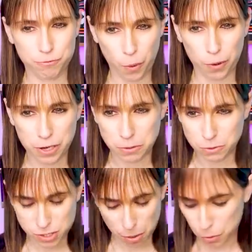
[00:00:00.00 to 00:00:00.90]
for you,
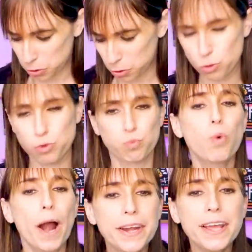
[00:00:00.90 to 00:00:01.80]
someone whose
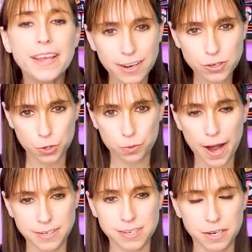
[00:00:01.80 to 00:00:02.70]
writing and
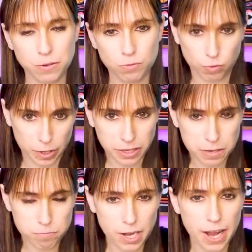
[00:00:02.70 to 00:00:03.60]
directing
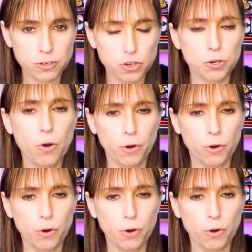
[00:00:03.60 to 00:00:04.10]
really enhanced your own